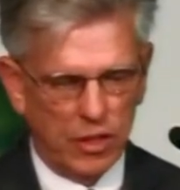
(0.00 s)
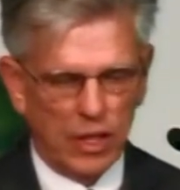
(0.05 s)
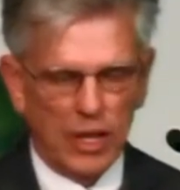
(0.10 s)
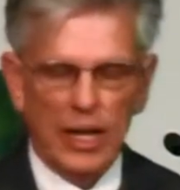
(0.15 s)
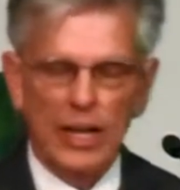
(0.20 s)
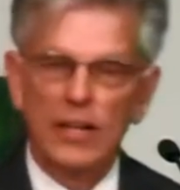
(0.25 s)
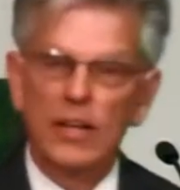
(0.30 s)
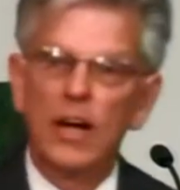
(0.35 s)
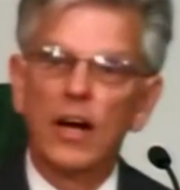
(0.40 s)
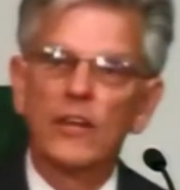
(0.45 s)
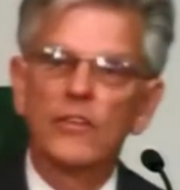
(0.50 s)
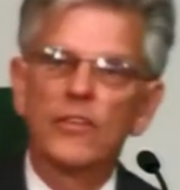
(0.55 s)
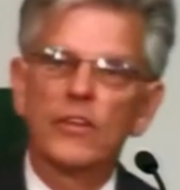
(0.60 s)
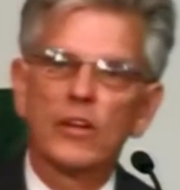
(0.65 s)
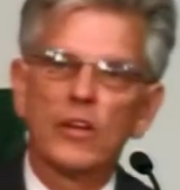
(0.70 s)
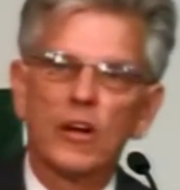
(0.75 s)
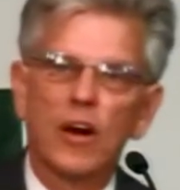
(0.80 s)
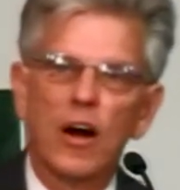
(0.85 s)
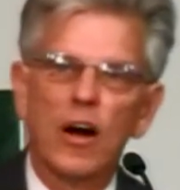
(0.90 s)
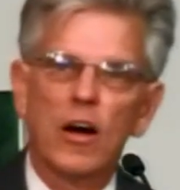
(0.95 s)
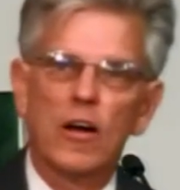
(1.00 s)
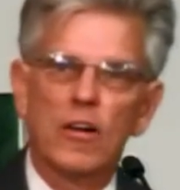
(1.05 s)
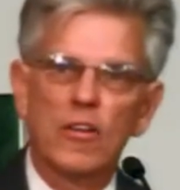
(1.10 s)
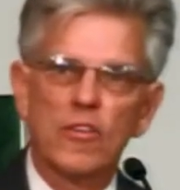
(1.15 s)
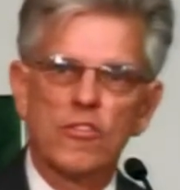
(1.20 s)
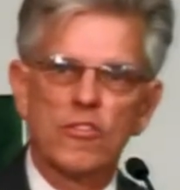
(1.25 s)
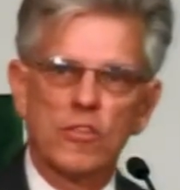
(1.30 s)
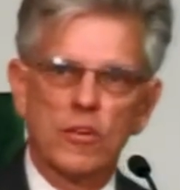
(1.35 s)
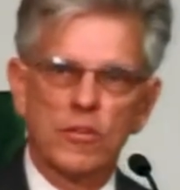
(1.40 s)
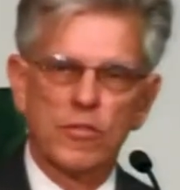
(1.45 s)
and not the
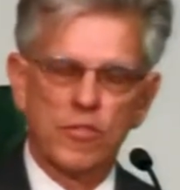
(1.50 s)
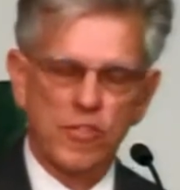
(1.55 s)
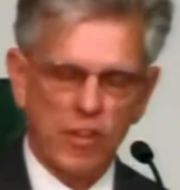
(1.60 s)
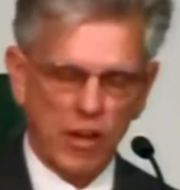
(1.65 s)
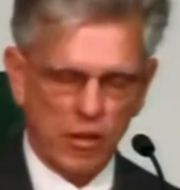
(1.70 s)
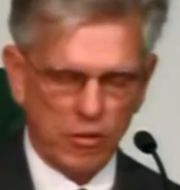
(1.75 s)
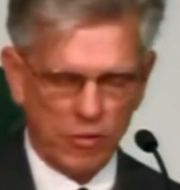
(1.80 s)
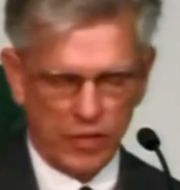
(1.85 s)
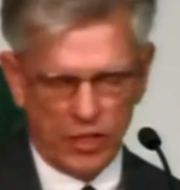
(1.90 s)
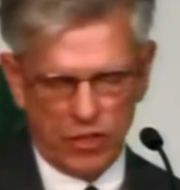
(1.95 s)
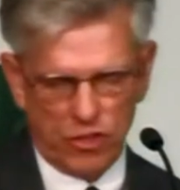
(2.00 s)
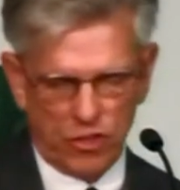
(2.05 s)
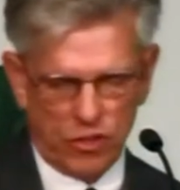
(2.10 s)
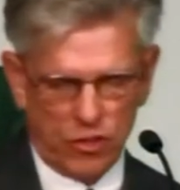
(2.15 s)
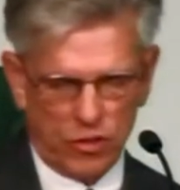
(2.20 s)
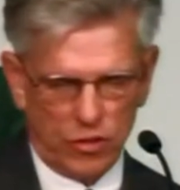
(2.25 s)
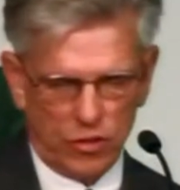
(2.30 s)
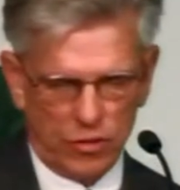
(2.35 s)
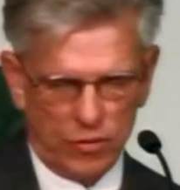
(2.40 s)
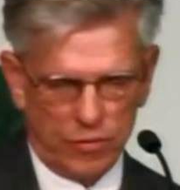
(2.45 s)
cause of salvation.